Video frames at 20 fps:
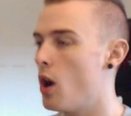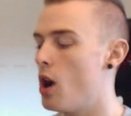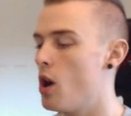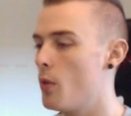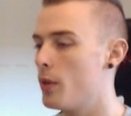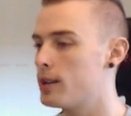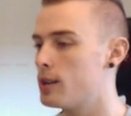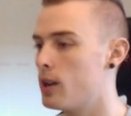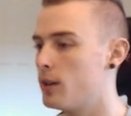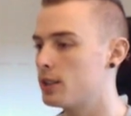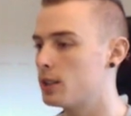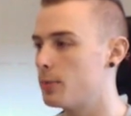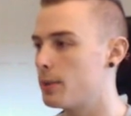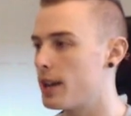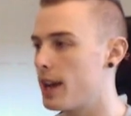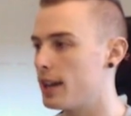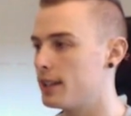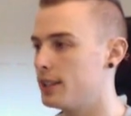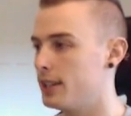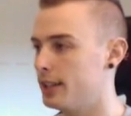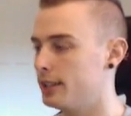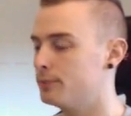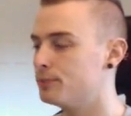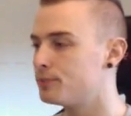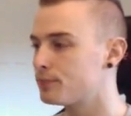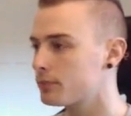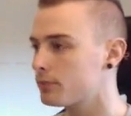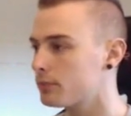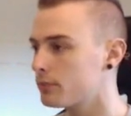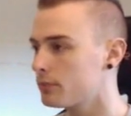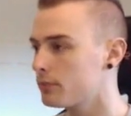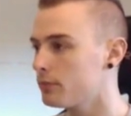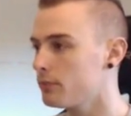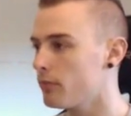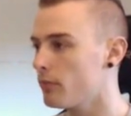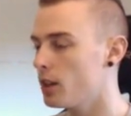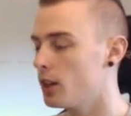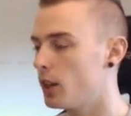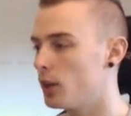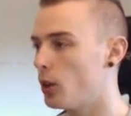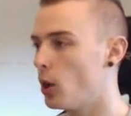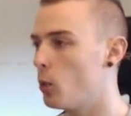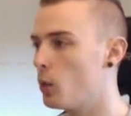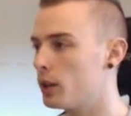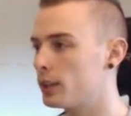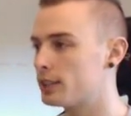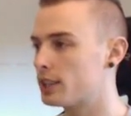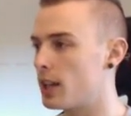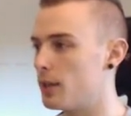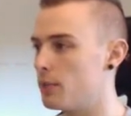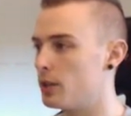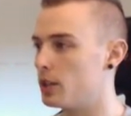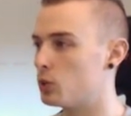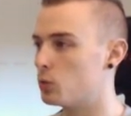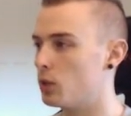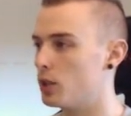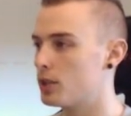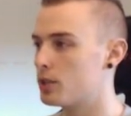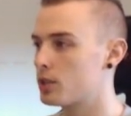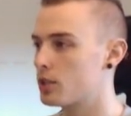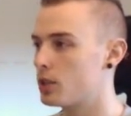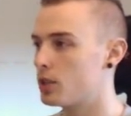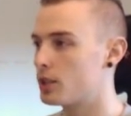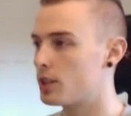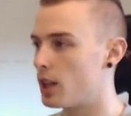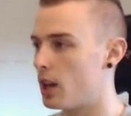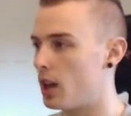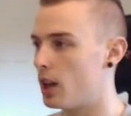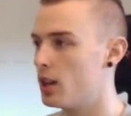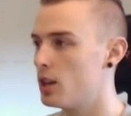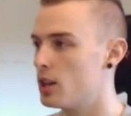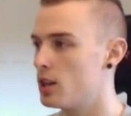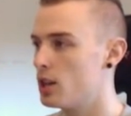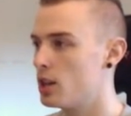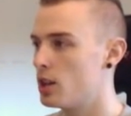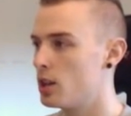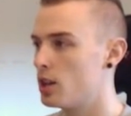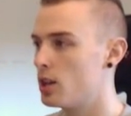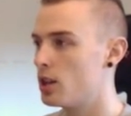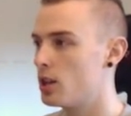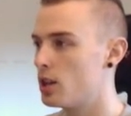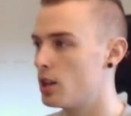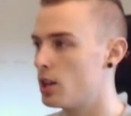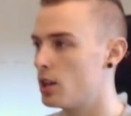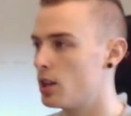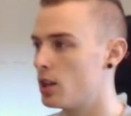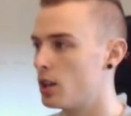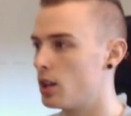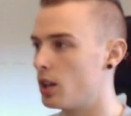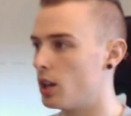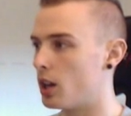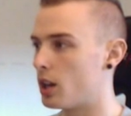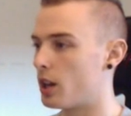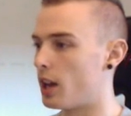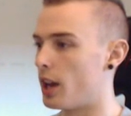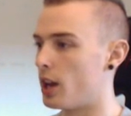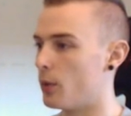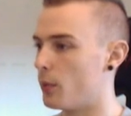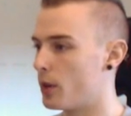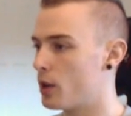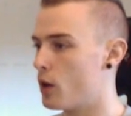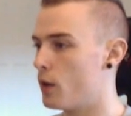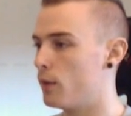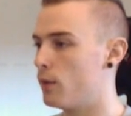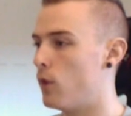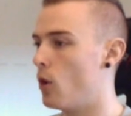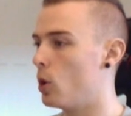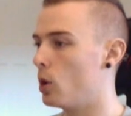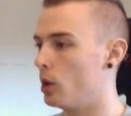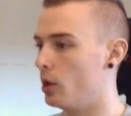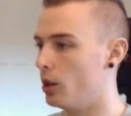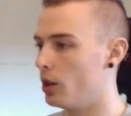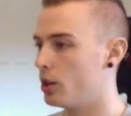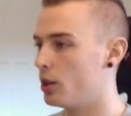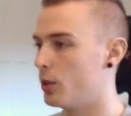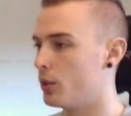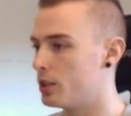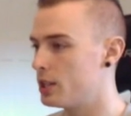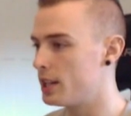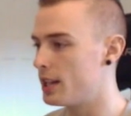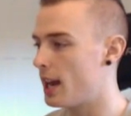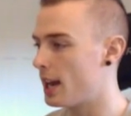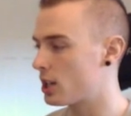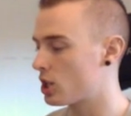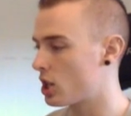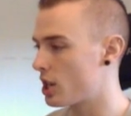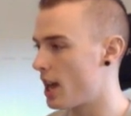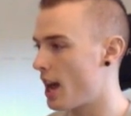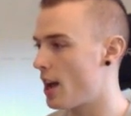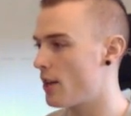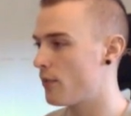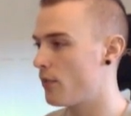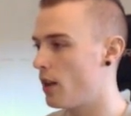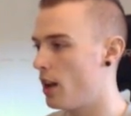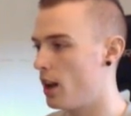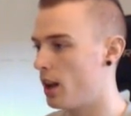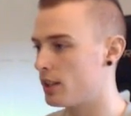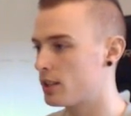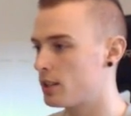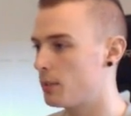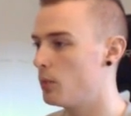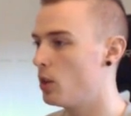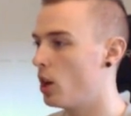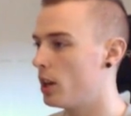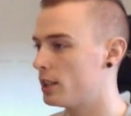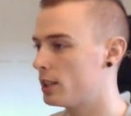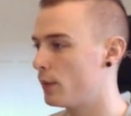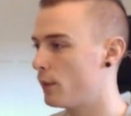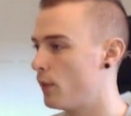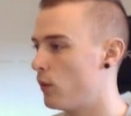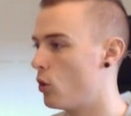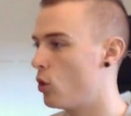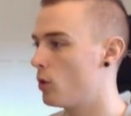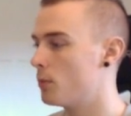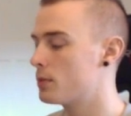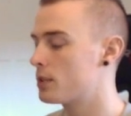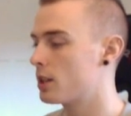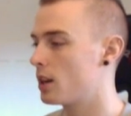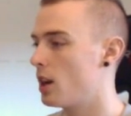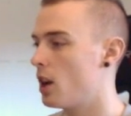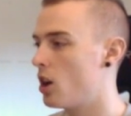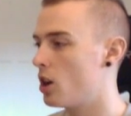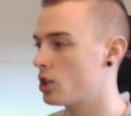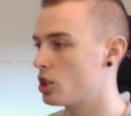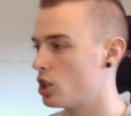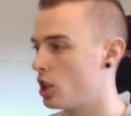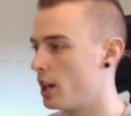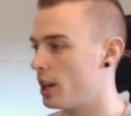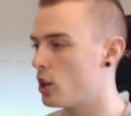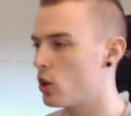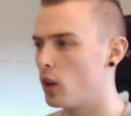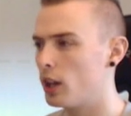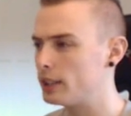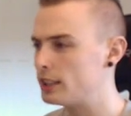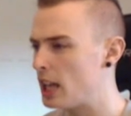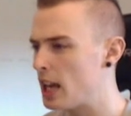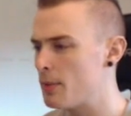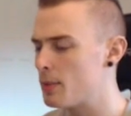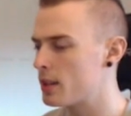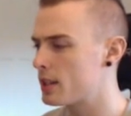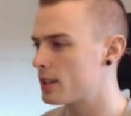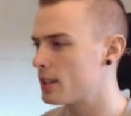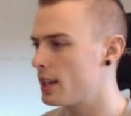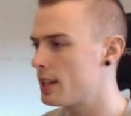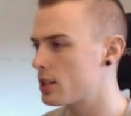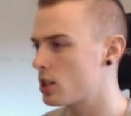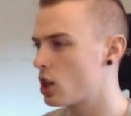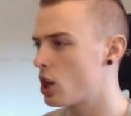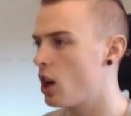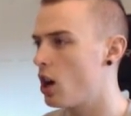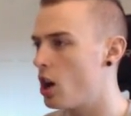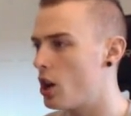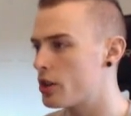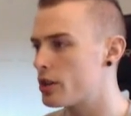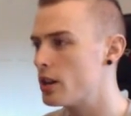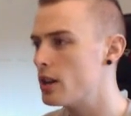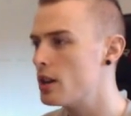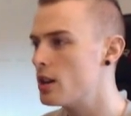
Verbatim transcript: are we going to be getting? I don't want to skip these ones because... Uh, okay, we got Volland, who did actually have uh, some nice informs last year. He got like Team of the Season card.